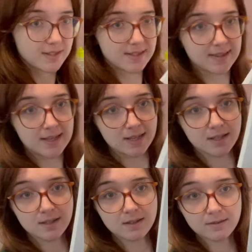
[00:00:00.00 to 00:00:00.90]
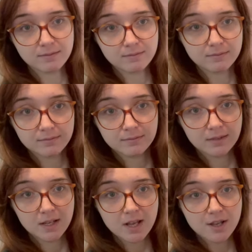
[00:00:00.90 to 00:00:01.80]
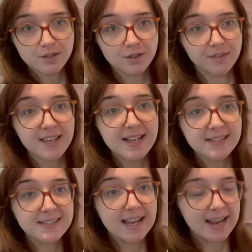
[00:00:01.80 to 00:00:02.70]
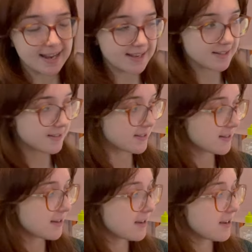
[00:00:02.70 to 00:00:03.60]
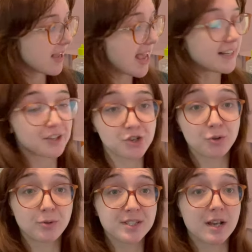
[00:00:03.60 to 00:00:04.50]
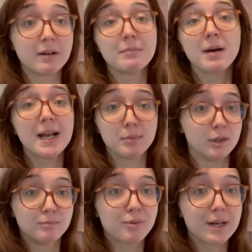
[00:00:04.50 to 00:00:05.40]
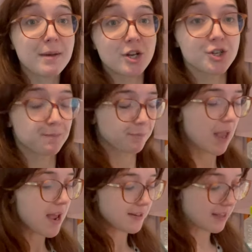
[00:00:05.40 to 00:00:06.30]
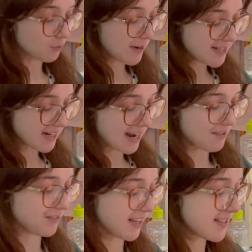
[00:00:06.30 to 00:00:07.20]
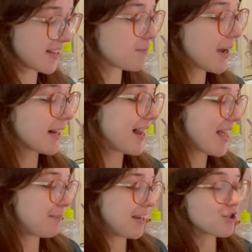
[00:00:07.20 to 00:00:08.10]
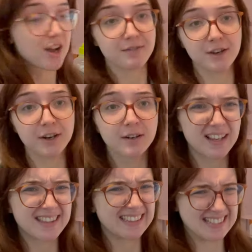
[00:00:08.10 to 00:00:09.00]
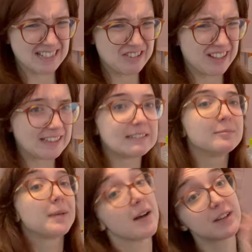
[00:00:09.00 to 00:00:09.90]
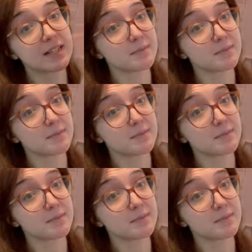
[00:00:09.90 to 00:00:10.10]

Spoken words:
This. So this is a couture sewing Bible, pretty much. Now, the reason I have this is by Claire B. Shaeffer. I think that's how you say it, but I've linked it